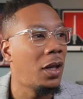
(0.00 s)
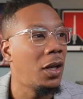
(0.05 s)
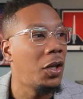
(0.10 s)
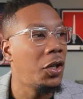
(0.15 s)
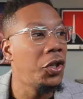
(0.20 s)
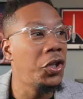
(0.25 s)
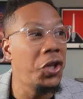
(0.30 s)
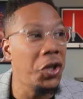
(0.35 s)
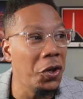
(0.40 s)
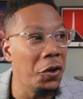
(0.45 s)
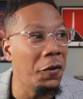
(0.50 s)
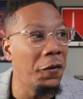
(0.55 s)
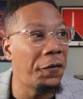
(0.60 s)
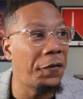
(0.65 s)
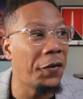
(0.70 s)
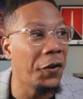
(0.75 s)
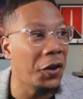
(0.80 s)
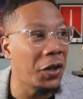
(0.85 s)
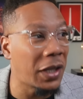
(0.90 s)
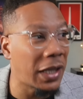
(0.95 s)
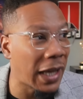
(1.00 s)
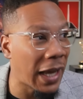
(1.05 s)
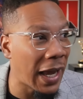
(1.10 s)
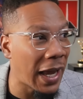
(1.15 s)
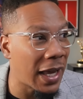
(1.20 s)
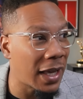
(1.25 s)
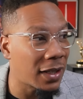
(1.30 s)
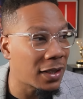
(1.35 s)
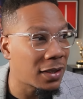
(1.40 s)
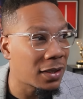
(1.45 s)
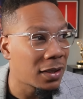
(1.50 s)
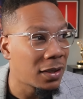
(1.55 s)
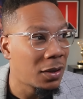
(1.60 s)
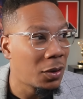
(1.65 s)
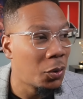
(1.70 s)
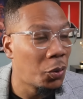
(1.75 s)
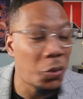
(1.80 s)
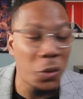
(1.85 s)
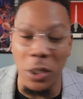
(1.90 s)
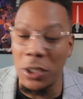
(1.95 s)
You forget
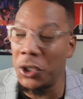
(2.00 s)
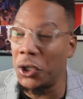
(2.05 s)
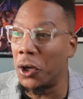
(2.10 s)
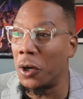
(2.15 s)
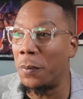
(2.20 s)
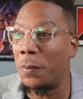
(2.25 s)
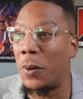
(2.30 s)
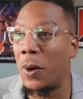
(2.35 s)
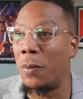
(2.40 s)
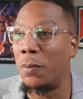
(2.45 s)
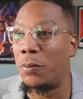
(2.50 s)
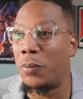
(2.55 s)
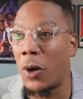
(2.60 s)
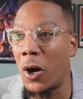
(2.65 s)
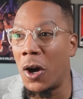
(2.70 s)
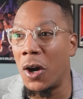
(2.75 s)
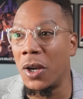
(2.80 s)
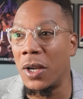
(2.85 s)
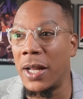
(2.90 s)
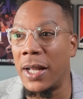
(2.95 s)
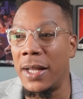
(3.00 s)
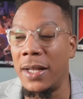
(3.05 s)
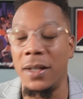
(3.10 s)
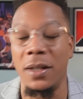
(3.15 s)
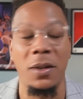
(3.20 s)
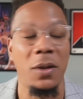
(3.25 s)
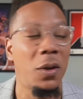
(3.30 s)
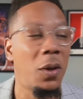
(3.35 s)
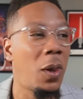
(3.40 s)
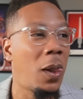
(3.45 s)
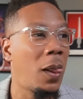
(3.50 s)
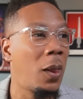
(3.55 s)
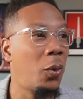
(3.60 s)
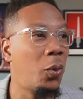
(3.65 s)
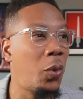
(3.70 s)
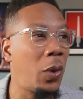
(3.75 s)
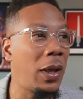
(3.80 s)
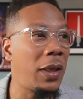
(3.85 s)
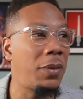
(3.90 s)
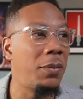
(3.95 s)
when you're bombarded
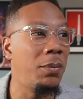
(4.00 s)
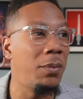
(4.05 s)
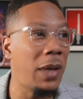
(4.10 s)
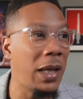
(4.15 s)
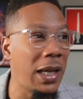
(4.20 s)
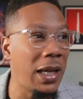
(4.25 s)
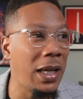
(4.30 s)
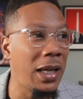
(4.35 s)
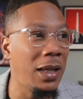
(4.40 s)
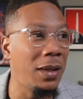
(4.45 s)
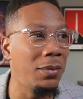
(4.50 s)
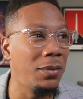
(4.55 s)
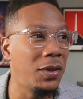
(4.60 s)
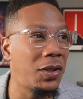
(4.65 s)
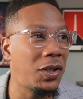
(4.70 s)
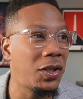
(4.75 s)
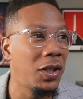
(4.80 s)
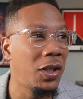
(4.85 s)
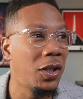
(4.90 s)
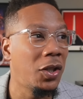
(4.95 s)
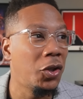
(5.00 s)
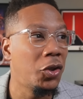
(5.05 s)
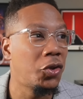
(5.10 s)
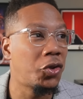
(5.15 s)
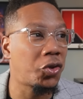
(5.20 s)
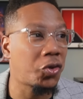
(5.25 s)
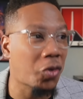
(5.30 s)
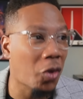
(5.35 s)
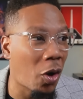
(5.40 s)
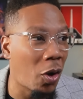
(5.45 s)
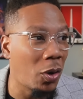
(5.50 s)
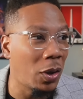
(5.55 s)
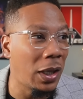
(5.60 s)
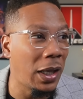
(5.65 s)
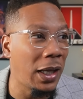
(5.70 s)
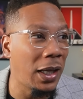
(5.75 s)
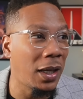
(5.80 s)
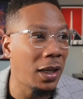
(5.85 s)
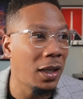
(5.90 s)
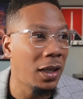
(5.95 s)
with memes,
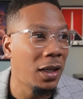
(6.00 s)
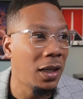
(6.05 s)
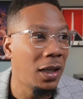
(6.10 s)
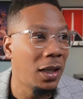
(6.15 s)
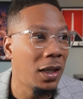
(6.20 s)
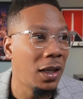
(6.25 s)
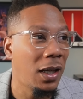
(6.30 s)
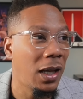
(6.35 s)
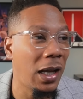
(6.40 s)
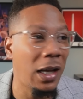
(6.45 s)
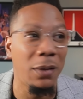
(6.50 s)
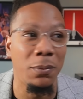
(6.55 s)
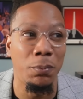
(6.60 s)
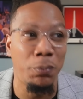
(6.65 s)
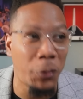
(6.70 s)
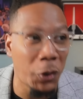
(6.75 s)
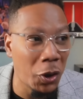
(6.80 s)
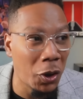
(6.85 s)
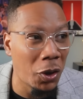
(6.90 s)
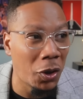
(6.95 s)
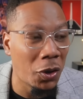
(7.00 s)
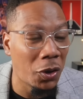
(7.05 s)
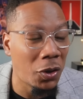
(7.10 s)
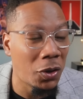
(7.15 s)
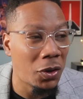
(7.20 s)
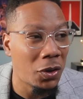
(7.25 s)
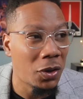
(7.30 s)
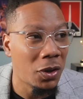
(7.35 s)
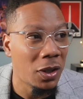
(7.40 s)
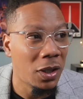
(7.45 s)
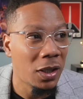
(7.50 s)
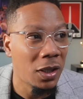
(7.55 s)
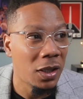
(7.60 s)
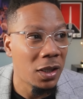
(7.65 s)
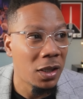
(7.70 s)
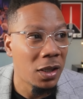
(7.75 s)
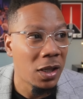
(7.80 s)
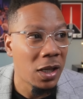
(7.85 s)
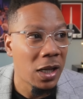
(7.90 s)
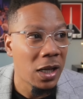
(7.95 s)
trolling, and bull
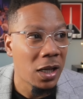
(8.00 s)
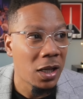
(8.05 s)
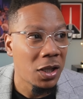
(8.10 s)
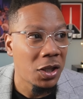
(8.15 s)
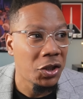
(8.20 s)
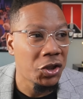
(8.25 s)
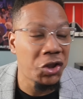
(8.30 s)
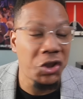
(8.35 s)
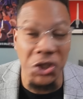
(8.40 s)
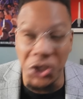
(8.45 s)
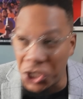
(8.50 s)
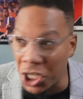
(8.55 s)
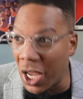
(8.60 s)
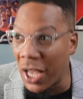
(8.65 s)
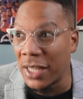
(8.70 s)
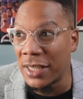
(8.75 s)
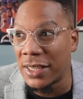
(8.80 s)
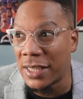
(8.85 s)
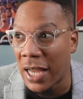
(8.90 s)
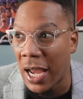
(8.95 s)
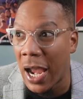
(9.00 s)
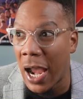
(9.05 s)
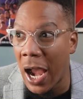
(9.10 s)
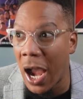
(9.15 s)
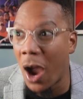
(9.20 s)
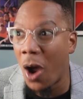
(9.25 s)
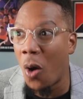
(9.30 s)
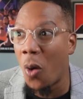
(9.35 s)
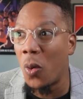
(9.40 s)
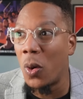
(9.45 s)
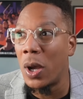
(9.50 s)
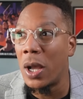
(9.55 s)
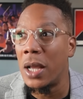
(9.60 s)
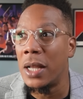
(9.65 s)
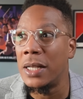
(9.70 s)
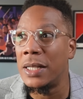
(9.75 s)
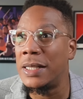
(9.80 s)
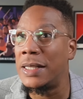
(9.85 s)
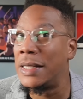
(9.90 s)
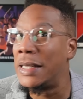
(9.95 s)
just how
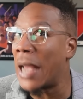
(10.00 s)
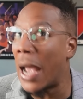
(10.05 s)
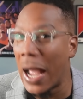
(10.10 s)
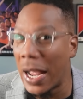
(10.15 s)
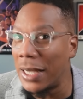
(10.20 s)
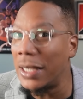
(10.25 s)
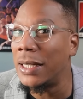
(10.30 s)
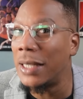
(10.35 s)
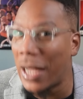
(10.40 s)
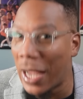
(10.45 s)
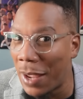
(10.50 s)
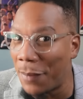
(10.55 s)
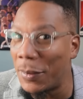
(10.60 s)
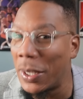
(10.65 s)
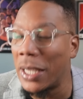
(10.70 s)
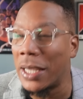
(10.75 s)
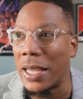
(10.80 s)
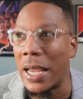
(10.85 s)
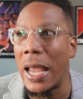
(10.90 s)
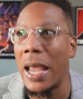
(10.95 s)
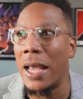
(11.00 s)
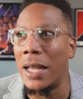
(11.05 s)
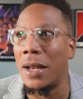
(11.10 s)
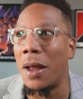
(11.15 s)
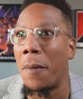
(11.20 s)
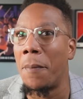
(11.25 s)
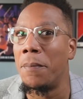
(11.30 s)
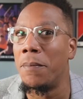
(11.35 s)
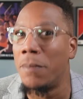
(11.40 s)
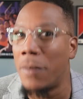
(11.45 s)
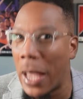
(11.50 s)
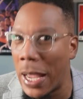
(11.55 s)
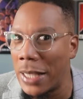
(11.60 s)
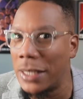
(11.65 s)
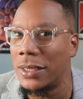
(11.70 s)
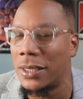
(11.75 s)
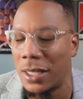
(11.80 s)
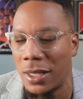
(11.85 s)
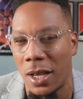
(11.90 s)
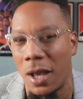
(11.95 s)
dynamic and
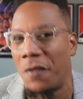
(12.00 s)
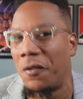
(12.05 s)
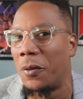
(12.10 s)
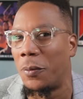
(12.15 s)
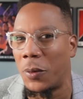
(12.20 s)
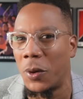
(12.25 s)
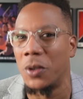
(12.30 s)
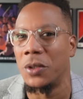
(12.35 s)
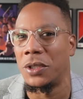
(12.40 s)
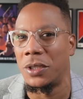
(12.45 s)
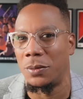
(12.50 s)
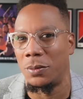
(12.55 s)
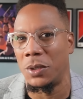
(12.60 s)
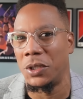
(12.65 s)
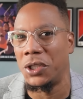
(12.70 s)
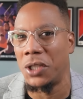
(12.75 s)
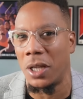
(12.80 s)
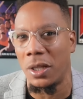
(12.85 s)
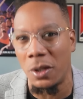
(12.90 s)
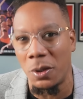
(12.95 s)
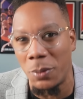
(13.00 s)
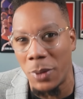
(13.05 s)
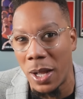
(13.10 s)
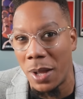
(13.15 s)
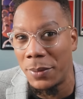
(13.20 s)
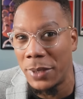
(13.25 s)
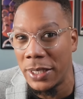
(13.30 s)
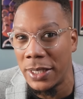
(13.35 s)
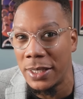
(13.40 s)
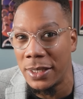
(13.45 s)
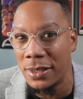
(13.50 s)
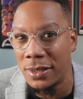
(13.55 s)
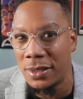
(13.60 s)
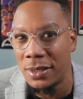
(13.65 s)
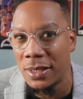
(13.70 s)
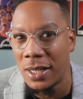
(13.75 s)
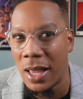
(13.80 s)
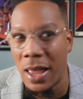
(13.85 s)
amazing of a person Michelle Obama is.